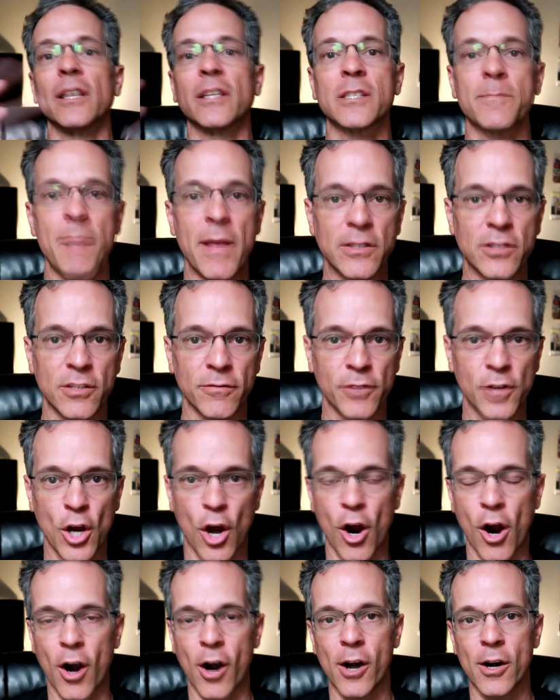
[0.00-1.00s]
expensive
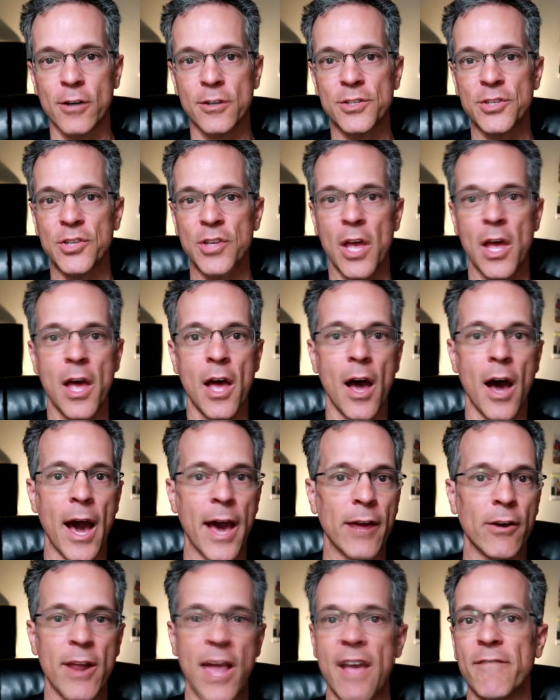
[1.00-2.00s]
cars,
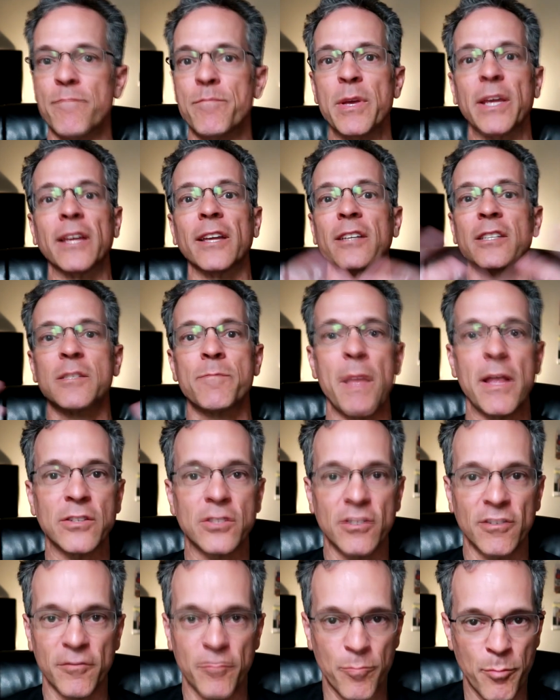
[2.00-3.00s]
I don't have big
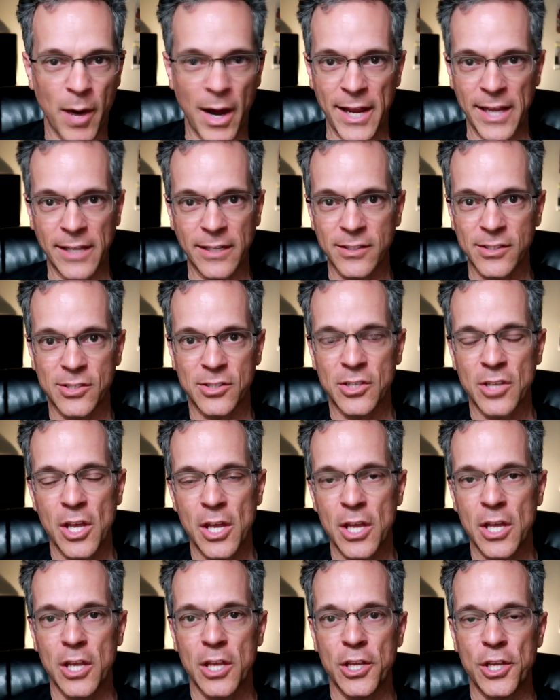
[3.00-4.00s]
expensive bikes.
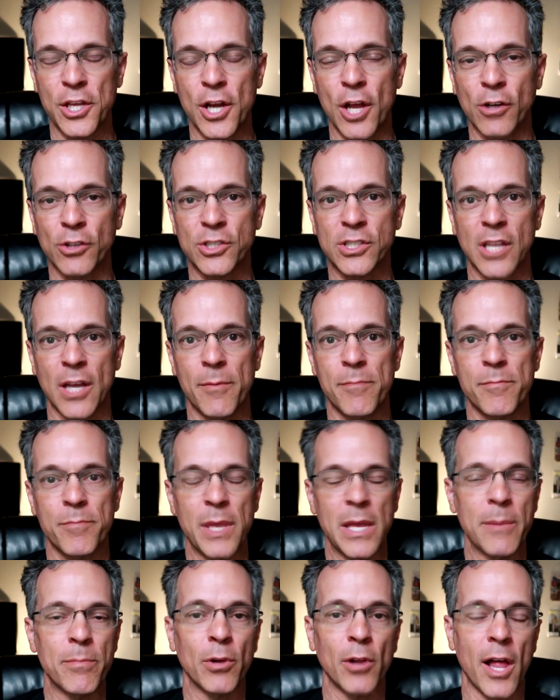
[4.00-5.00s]
You know, some
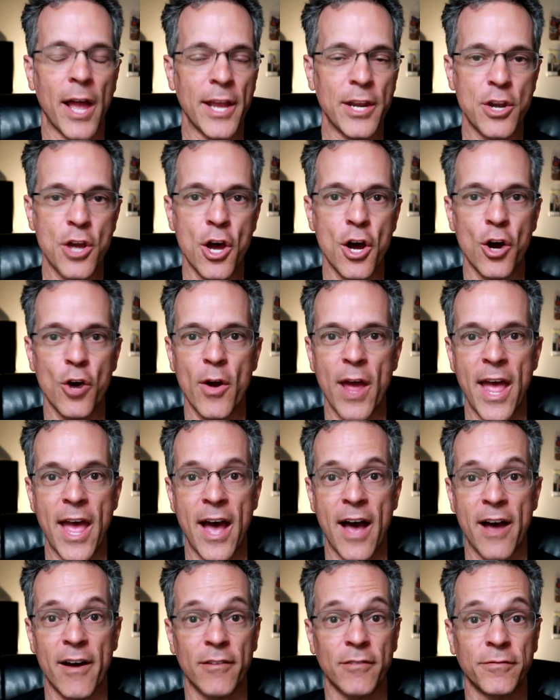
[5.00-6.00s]
people I know
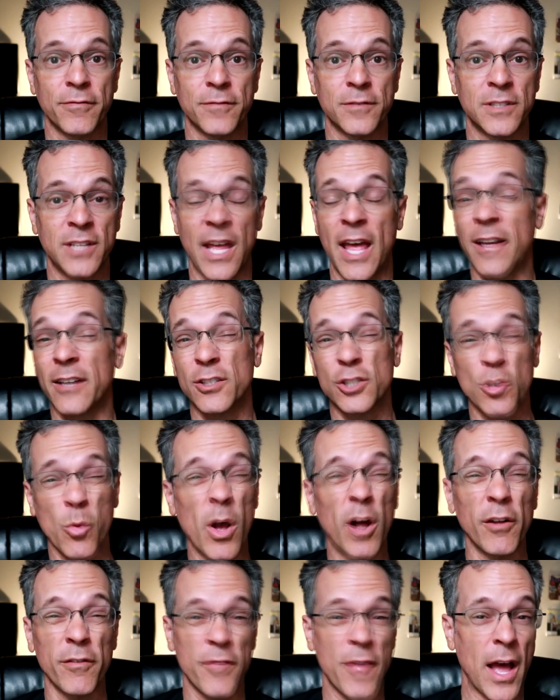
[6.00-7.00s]
have $10,000,
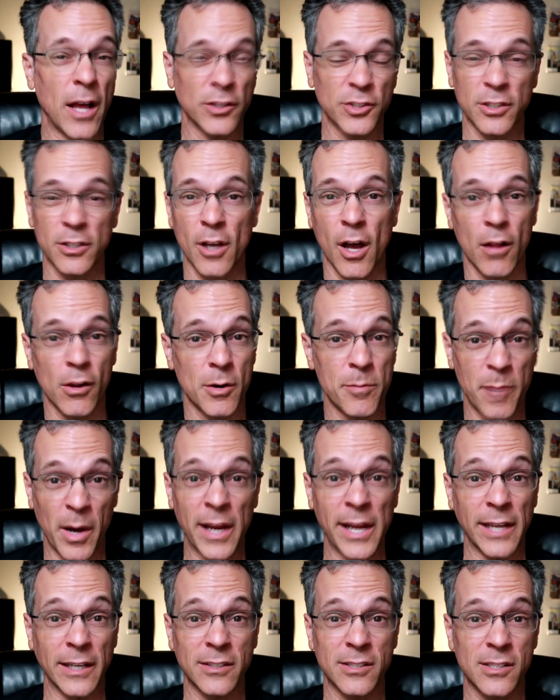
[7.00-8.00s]
$12,000
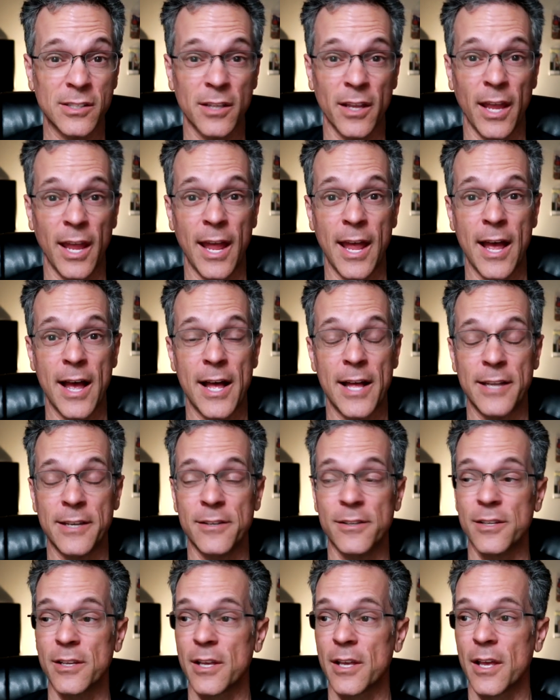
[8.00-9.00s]
bikes,
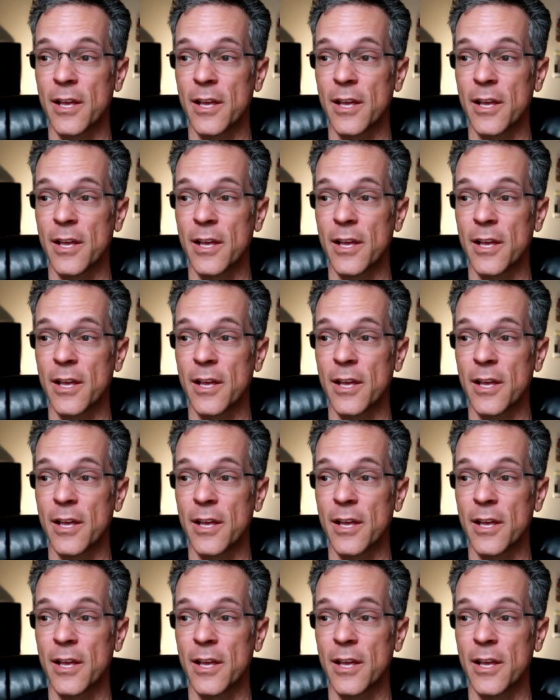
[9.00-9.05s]
and